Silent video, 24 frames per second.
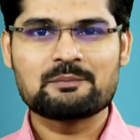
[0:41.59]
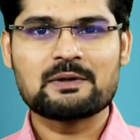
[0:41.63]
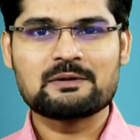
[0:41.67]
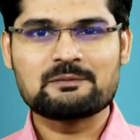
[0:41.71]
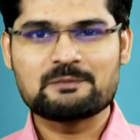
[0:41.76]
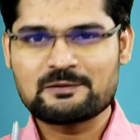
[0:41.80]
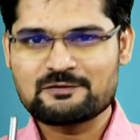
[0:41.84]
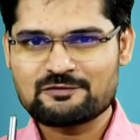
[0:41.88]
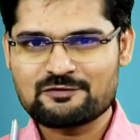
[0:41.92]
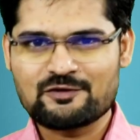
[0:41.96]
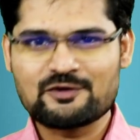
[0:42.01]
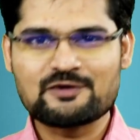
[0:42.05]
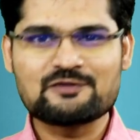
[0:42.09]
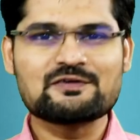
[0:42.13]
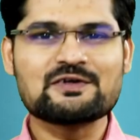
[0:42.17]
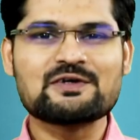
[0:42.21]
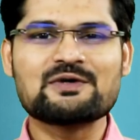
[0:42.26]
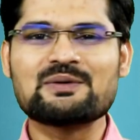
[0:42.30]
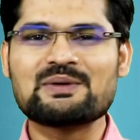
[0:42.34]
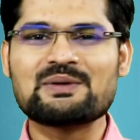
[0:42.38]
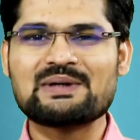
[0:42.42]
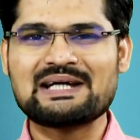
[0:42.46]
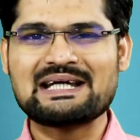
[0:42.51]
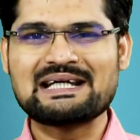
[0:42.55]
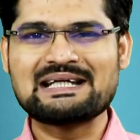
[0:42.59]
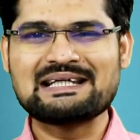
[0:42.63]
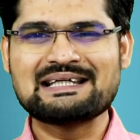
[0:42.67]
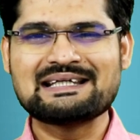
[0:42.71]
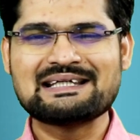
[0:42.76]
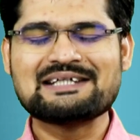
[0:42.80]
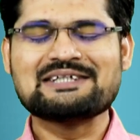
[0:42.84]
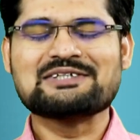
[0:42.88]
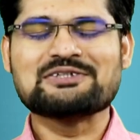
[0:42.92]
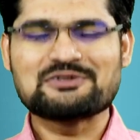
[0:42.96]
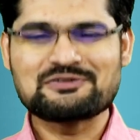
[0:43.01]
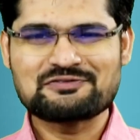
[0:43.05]
But before we go ahead,
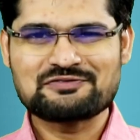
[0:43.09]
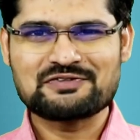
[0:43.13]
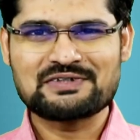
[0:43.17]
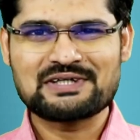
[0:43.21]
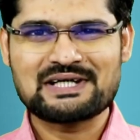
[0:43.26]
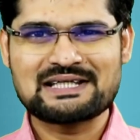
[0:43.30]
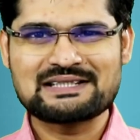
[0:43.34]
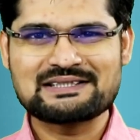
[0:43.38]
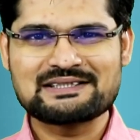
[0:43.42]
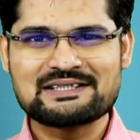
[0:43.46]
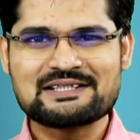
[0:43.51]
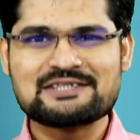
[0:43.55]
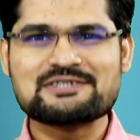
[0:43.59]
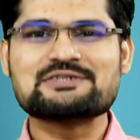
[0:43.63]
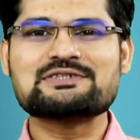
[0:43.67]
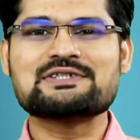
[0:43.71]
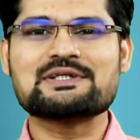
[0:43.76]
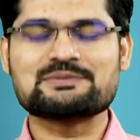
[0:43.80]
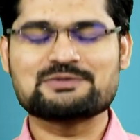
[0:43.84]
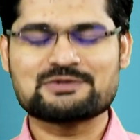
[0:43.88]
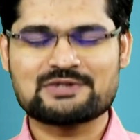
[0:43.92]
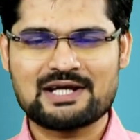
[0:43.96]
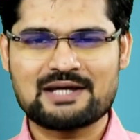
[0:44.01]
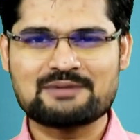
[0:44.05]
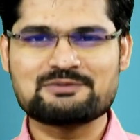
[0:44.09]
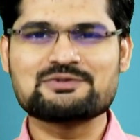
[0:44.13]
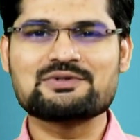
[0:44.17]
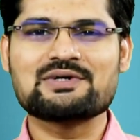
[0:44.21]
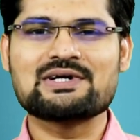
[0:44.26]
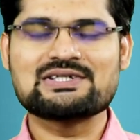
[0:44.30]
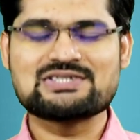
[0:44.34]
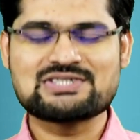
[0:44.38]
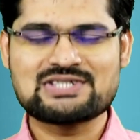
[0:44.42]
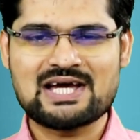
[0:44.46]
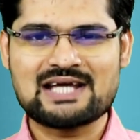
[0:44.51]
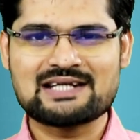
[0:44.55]
don't forget to subscribe to
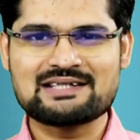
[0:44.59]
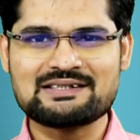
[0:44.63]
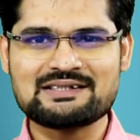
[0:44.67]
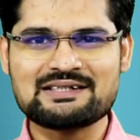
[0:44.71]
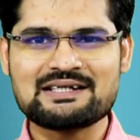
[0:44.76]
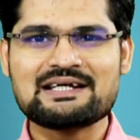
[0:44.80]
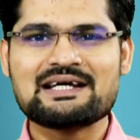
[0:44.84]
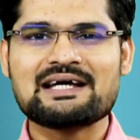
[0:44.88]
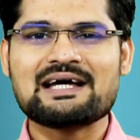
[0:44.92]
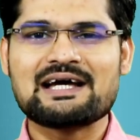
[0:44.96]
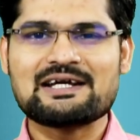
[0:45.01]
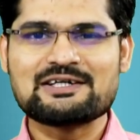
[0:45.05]
our channel